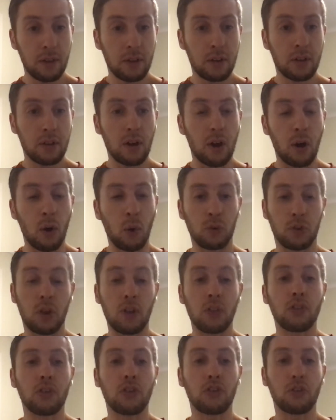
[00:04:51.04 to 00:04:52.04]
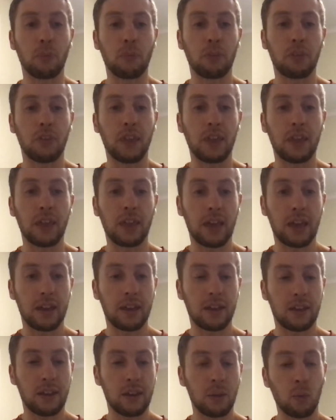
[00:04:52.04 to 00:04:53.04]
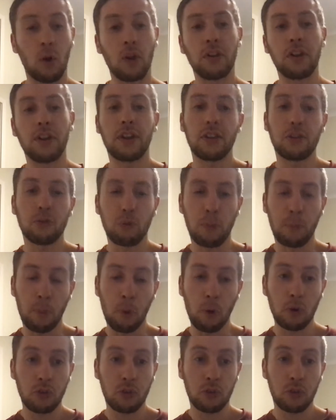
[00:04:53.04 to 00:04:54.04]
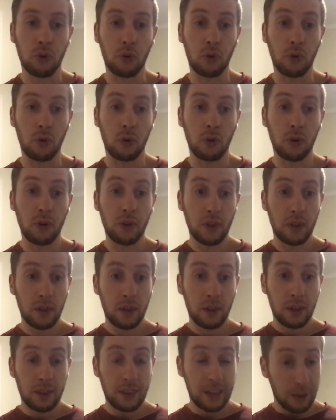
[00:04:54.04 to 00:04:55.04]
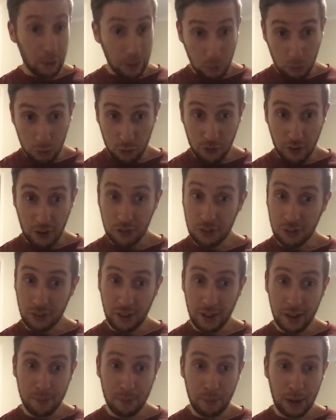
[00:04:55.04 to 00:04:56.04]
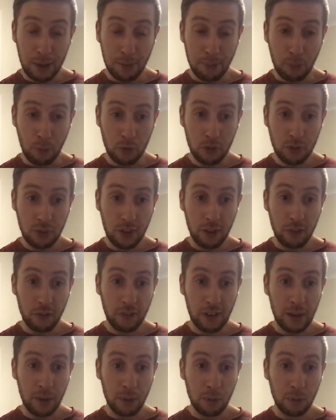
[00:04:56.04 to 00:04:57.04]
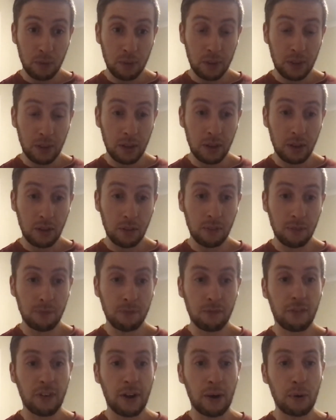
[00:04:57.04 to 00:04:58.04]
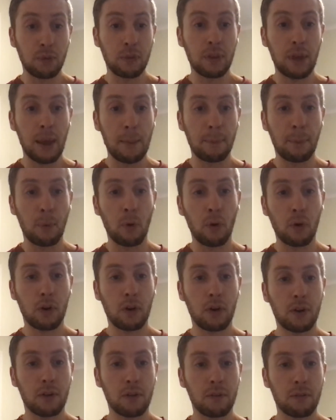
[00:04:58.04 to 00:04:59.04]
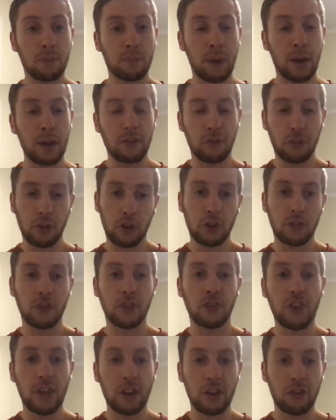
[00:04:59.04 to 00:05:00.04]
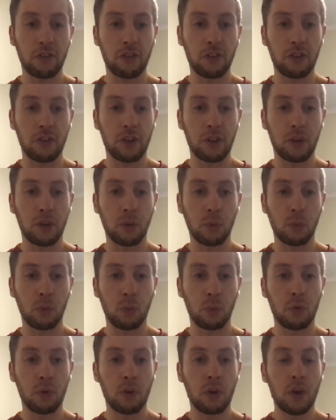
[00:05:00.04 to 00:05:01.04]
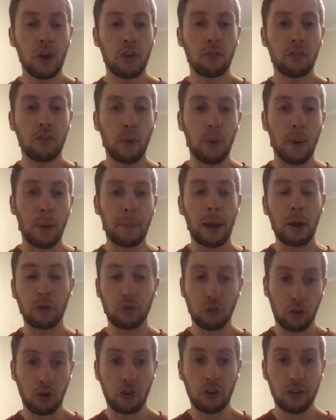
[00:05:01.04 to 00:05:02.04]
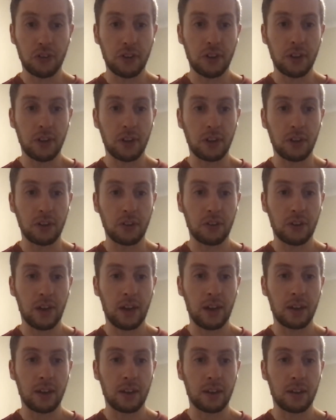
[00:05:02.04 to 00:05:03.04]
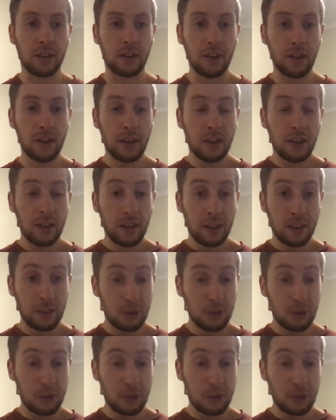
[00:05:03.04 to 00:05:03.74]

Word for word: hold on to something, and he wandered into a bookstore. Now, he was fascinated by the books that he found. He found a book by the philosopher Xenophon, who wrote about Socrates, and this